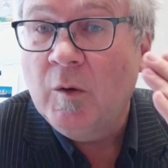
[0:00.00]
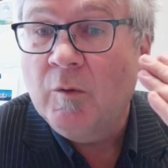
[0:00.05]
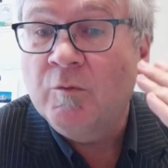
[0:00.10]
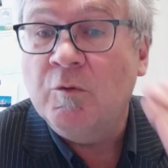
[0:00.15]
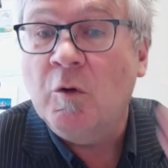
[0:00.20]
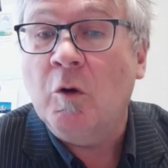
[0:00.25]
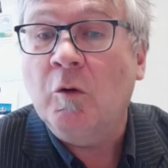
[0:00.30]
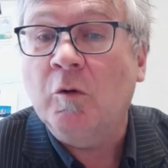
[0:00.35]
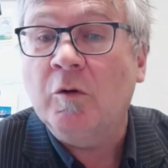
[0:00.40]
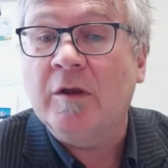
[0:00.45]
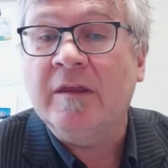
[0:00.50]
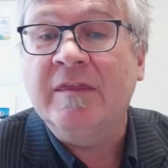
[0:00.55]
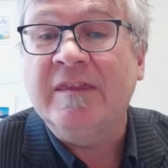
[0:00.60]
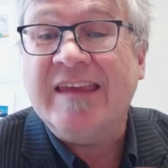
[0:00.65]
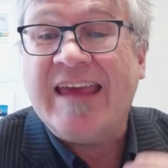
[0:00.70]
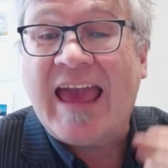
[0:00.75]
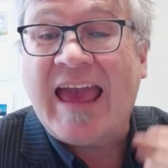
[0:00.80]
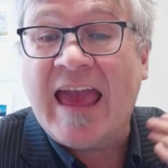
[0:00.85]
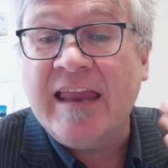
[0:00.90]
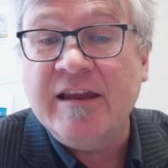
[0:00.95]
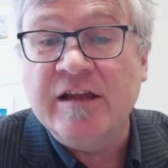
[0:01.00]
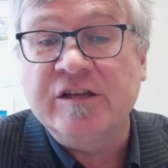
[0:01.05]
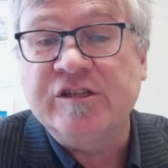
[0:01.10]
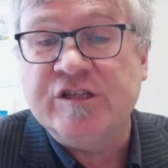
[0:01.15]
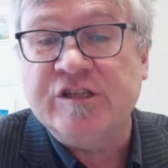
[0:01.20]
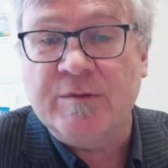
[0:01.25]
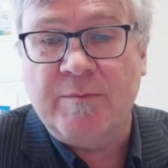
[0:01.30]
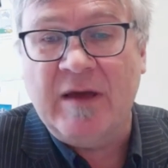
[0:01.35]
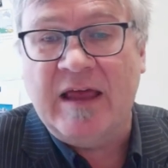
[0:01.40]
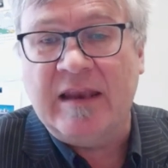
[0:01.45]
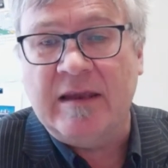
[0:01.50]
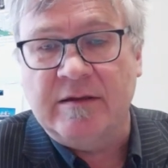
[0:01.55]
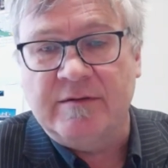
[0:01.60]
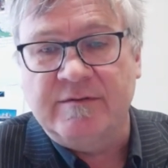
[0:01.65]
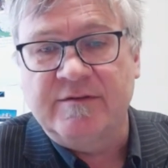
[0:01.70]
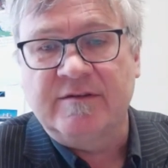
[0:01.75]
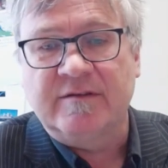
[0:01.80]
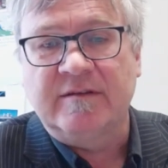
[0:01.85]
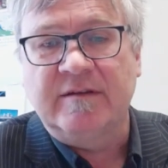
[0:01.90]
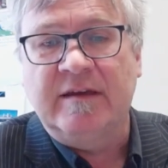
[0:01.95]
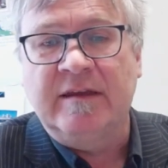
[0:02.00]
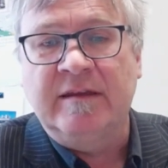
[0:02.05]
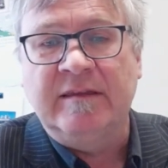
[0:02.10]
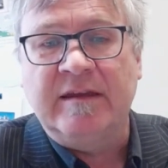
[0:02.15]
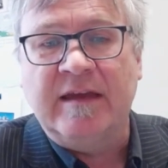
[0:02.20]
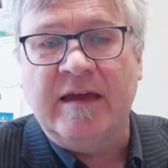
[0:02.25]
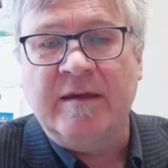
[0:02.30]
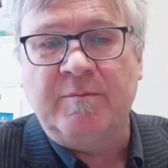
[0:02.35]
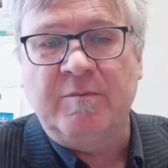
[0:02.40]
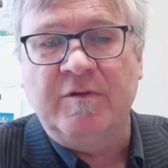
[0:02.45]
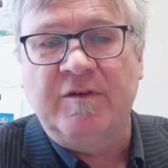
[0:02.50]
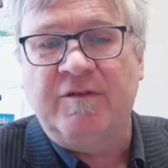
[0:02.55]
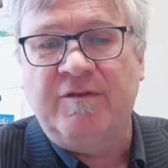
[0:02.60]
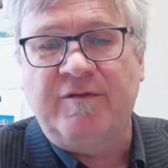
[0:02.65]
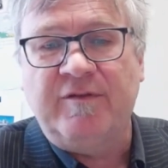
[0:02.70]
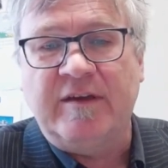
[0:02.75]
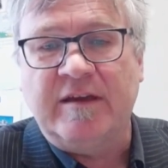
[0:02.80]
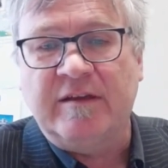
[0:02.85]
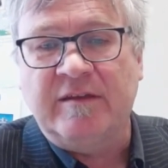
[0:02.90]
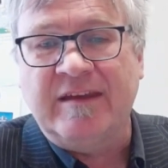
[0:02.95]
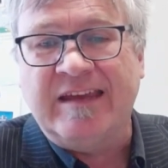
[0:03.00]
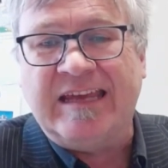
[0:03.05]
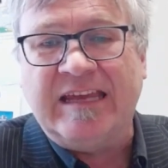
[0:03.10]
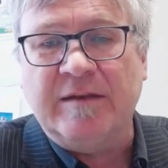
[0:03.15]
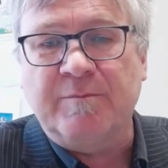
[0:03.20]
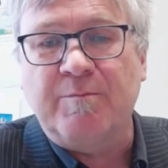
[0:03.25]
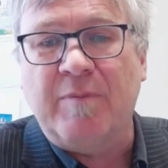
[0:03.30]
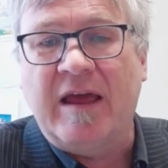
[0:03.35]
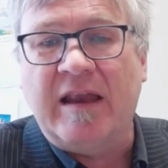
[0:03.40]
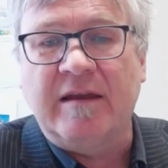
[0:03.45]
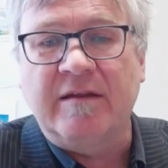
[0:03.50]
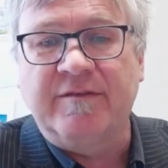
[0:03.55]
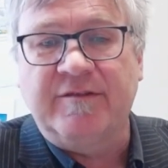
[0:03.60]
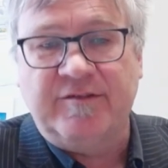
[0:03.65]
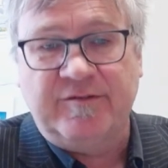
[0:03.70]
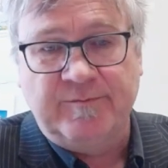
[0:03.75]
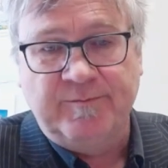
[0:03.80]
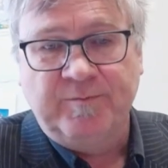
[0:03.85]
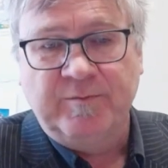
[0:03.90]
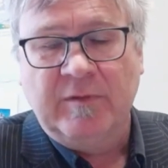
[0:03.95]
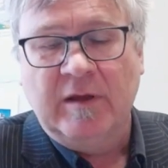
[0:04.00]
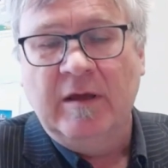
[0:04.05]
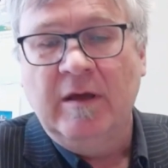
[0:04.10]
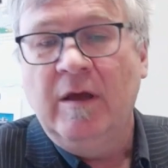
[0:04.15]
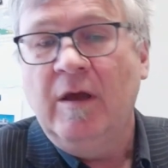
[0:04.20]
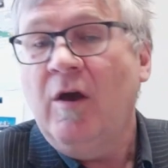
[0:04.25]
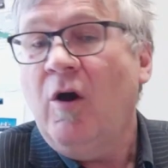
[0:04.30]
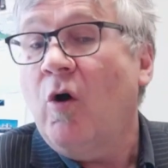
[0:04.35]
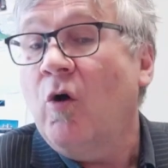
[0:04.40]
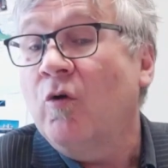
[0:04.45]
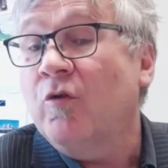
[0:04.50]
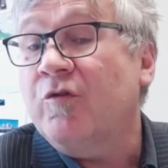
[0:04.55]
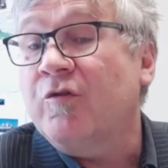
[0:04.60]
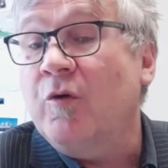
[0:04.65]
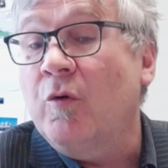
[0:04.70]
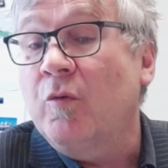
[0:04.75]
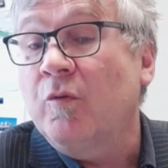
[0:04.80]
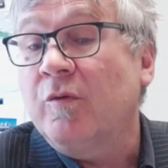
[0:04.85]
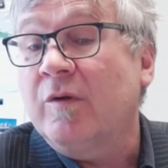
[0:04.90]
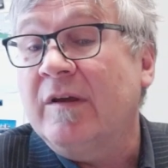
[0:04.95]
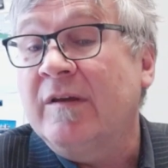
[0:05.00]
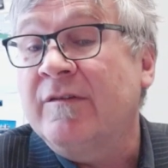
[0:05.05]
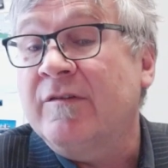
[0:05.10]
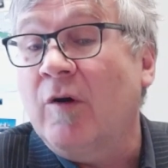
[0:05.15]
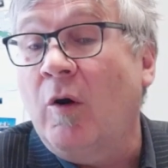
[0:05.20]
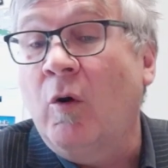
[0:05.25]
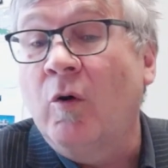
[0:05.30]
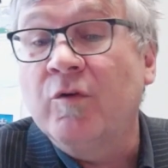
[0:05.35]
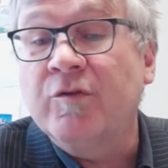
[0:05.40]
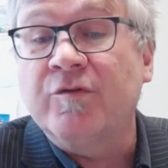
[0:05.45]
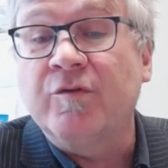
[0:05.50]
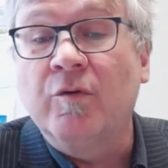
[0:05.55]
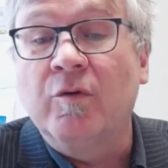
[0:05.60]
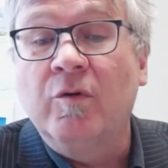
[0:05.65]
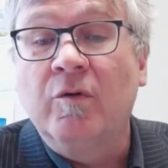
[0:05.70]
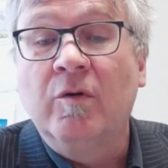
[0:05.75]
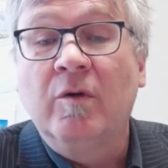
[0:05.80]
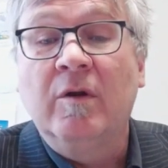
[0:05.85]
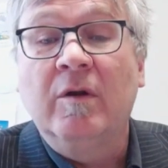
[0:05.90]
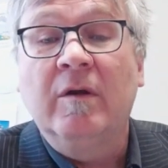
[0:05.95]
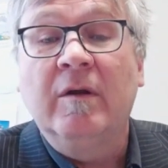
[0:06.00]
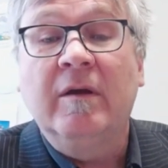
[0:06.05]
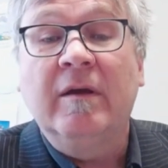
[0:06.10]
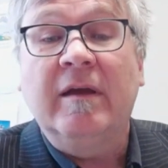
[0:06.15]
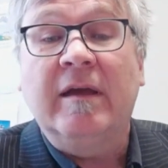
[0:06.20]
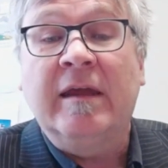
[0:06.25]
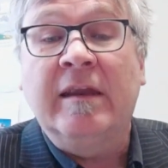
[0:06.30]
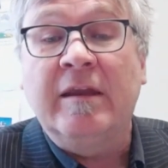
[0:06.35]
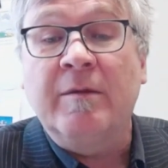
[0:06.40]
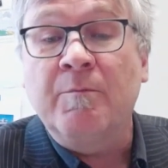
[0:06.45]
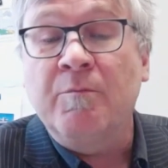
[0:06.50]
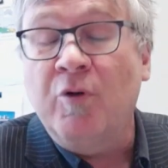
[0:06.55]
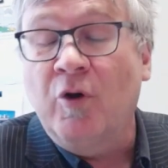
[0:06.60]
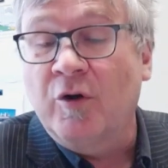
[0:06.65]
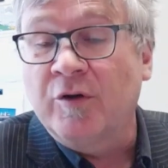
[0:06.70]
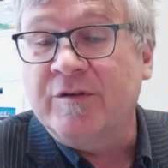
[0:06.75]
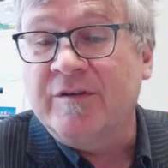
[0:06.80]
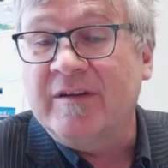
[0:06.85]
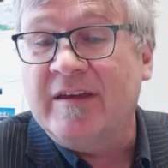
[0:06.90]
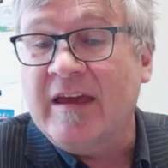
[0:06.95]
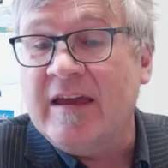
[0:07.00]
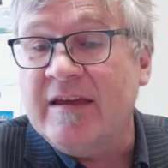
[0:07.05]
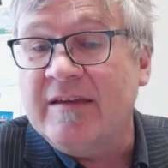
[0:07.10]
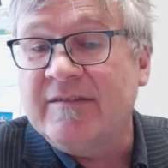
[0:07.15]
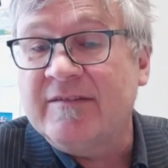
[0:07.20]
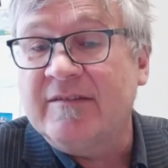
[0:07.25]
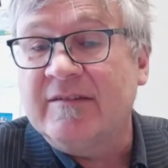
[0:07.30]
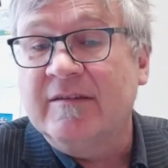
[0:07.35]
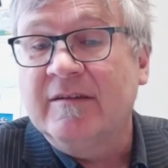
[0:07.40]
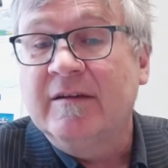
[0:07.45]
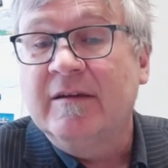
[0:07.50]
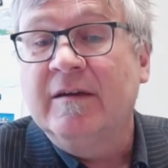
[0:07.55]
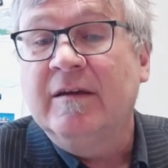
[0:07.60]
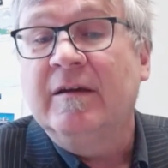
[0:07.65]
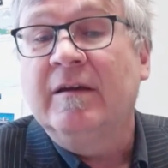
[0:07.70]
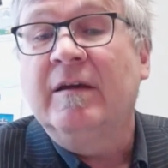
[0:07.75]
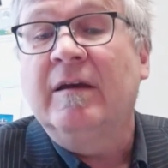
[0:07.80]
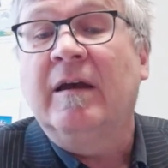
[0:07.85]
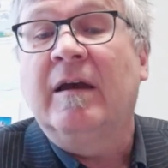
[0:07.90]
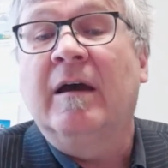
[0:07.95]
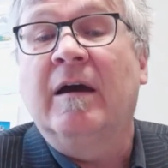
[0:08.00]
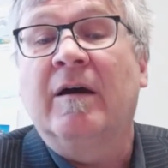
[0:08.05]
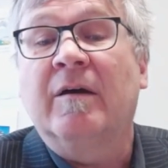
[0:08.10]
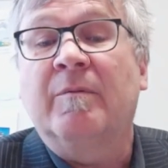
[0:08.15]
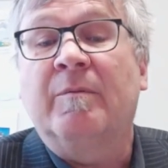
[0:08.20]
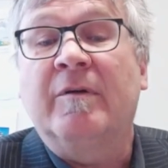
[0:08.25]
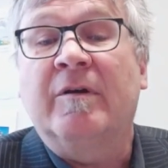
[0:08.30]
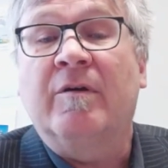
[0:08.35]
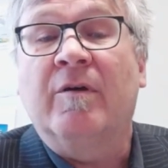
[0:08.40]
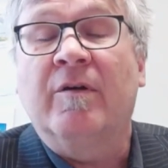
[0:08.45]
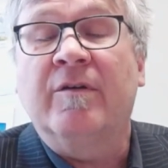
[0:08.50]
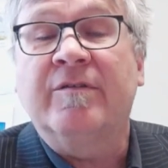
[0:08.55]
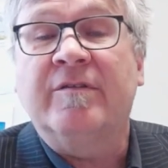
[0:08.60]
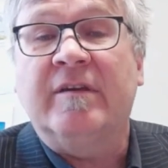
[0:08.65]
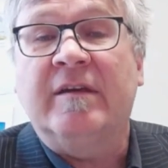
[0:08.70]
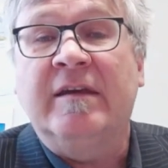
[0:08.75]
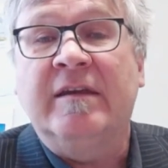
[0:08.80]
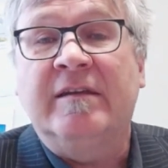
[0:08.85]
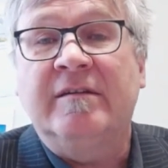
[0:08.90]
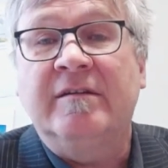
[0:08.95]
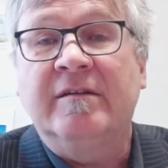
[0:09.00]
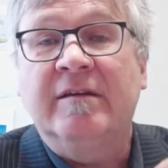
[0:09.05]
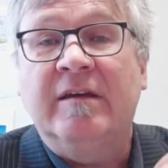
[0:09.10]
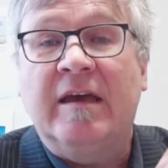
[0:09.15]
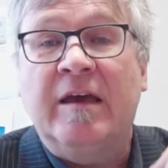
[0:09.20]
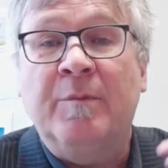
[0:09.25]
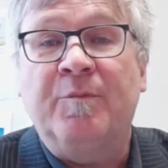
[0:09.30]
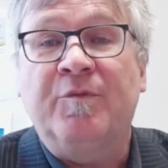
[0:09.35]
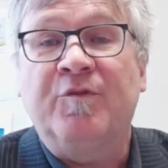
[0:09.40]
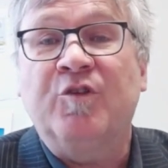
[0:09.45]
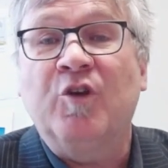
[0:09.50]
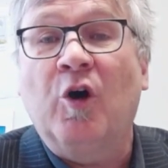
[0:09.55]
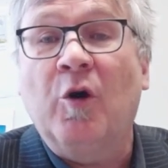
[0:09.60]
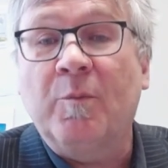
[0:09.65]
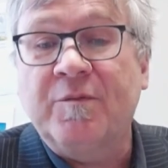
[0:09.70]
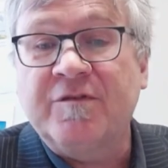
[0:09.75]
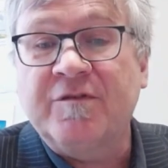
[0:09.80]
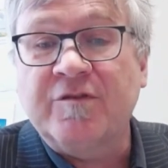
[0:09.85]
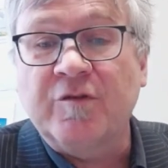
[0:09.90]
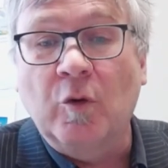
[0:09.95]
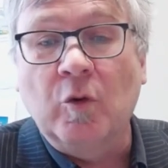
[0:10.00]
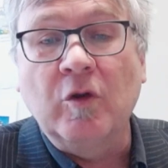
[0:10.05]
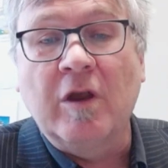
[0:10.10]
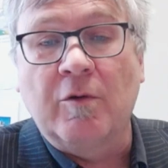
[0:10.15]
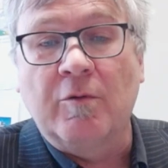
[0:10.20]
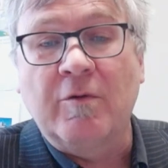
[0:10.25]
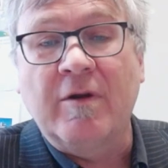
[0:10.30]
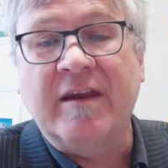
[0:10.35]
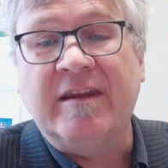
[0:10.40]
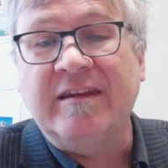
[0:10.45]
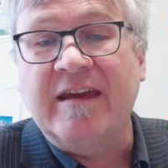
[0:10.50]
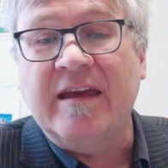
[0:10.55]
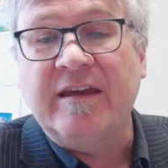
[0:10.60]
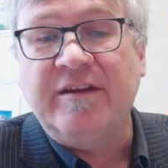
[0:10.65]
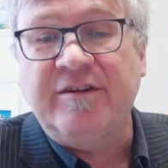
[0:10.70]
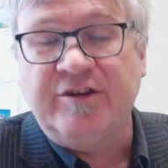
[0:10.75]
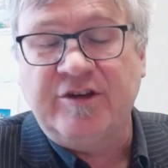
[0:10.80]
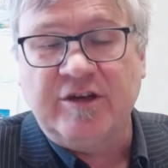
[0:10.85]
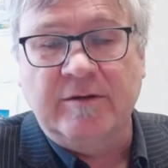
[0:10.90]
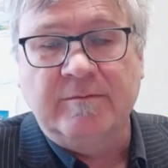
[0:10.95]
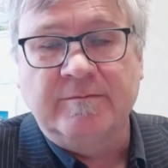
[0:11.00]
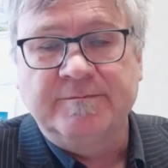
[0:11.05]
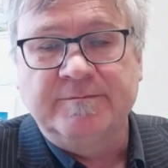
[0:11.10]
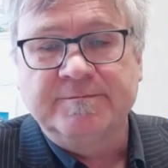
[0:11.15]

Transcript: role in the energy balance in the atmosphere, the heat balance. Ozone is also an important gas because it absorbs solar radiation.